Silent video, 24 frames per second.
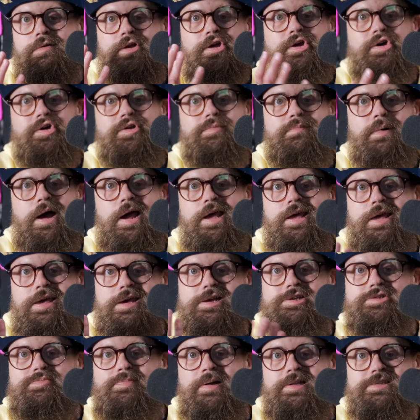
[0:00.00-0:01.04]
Good mic,
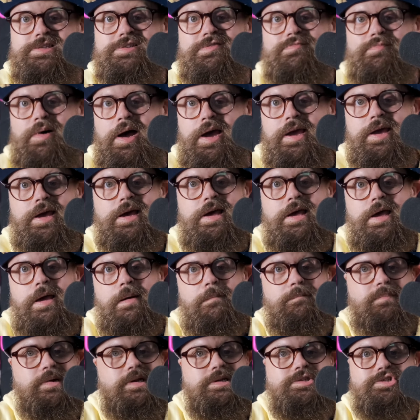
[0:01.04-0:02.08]
expensive mic,
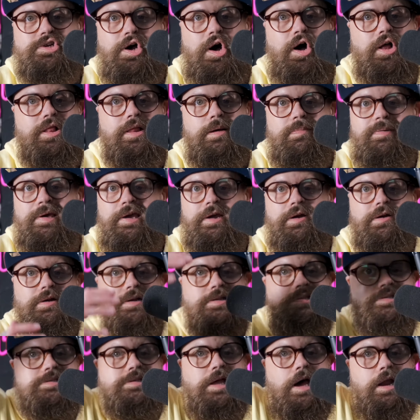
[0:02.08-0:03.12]
but it's all up here.
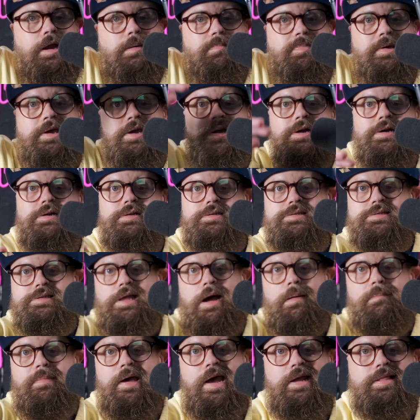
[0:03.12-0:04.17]
It's not up here, it's
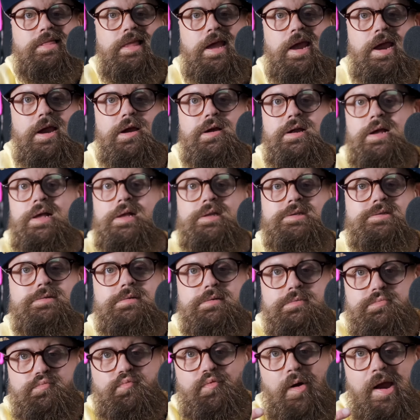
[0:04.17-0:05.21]
not back there, it's
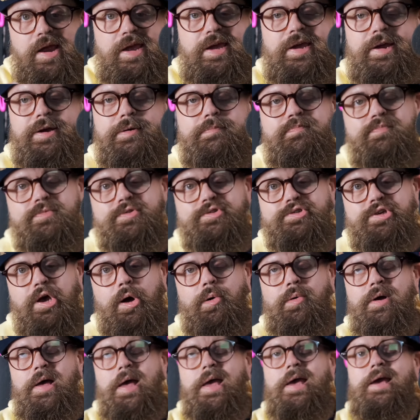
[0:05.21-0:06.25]
right here.
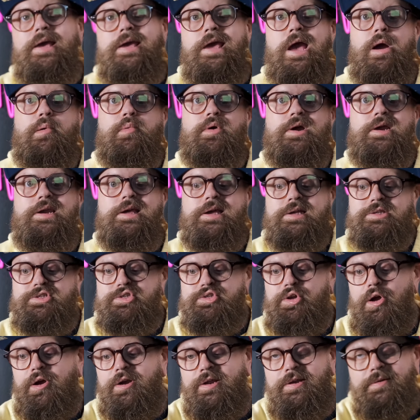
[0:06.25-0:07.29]
So yeah, we're gonna get
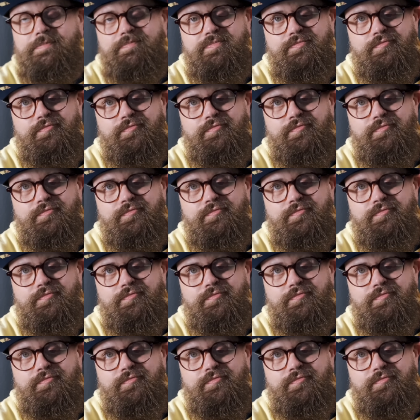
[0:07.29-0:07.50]
started.